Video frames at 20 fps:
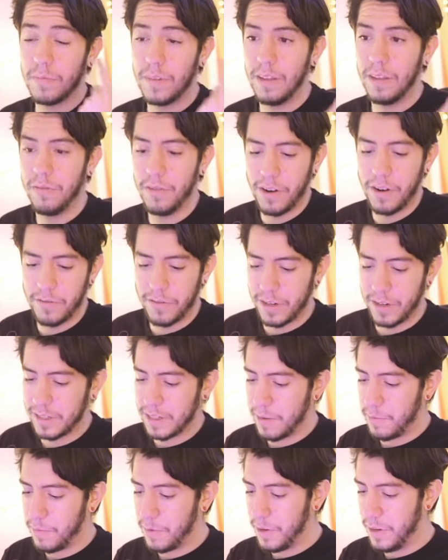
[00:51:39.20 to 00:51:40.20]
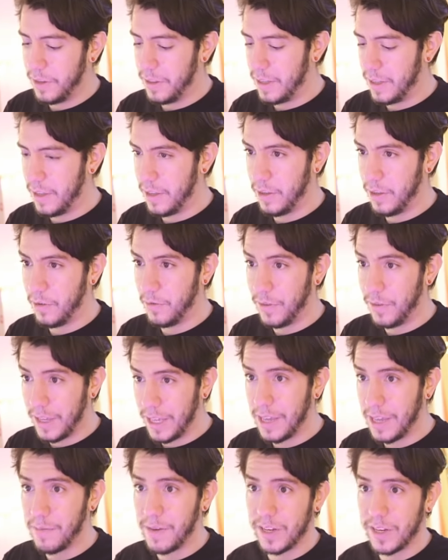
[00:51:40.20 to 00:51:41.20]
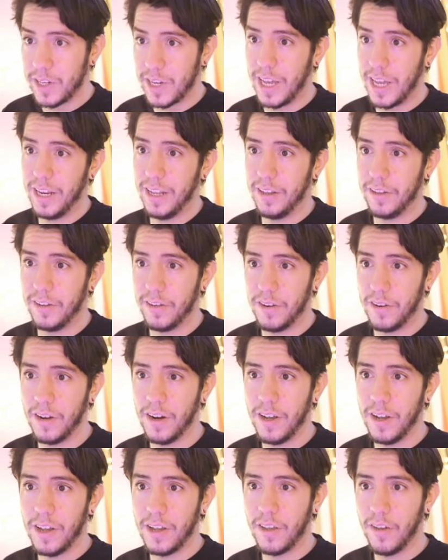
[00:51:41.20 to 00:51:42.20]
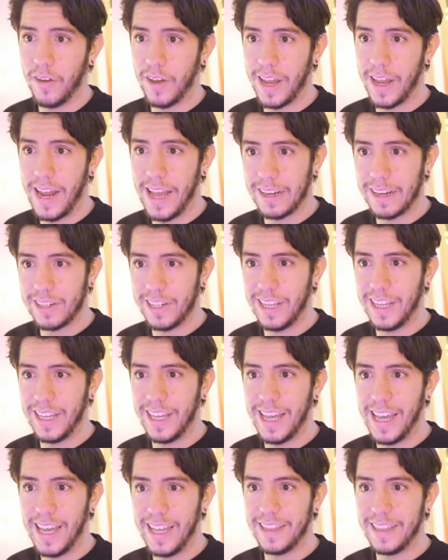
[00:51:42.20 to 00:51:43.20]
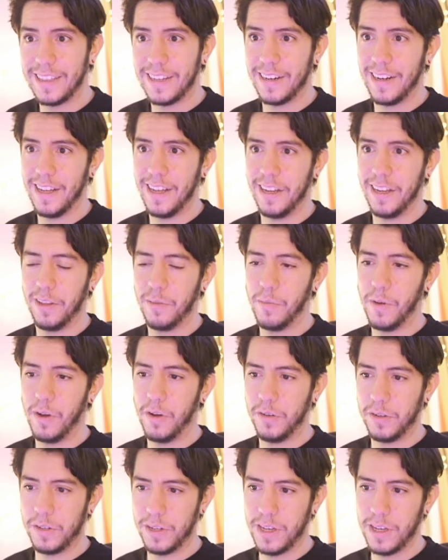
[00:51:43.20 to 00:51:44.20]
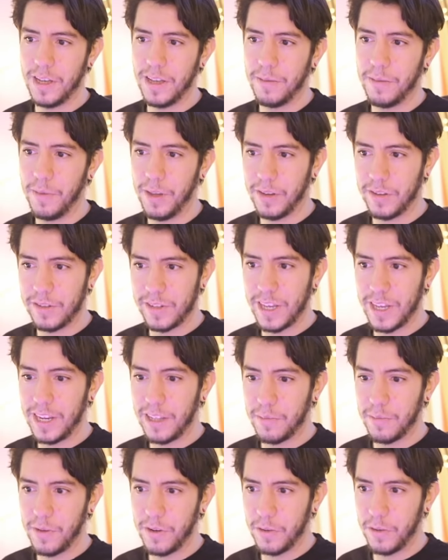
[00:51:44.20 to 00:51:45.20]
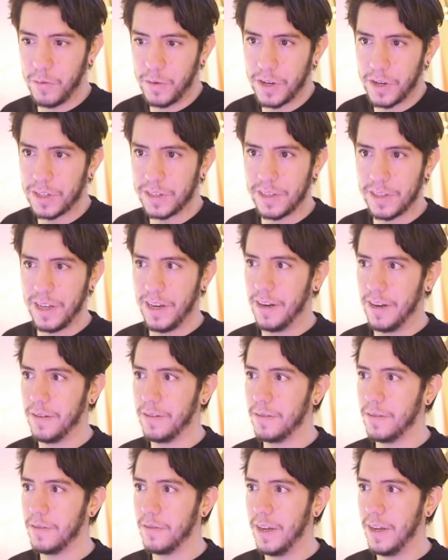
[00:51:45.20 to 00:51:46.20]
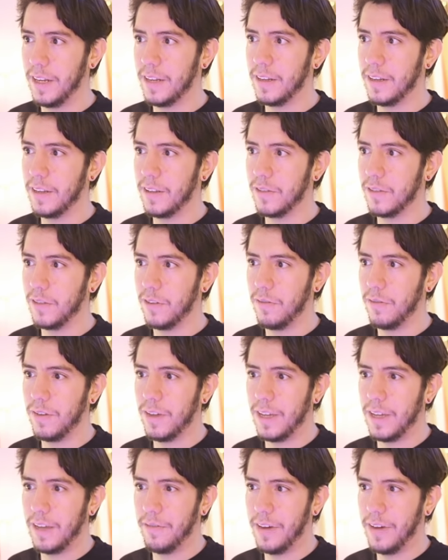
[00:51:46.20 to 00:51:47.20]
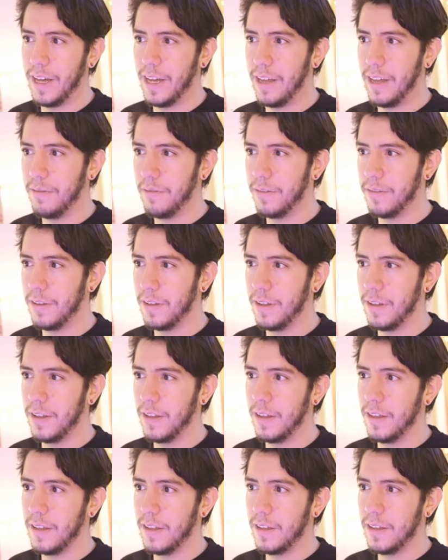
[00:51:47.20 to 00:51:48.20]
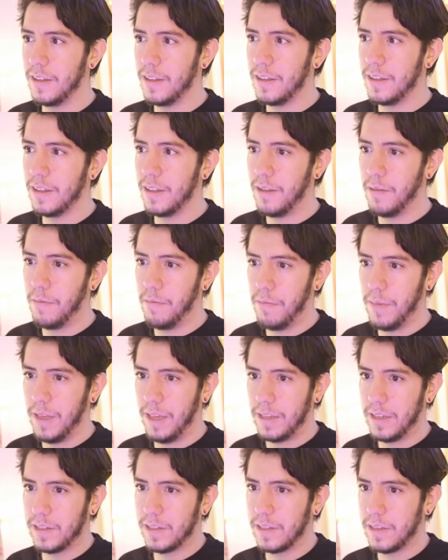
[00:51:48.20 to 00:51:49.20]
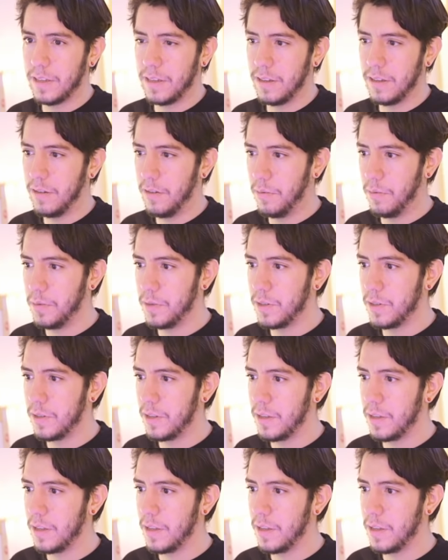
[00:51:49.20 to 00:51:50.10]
if you're, for example, in the UV image editor, you can actually enter edit mode because edit mode works here, right? So if I have a mix, oops,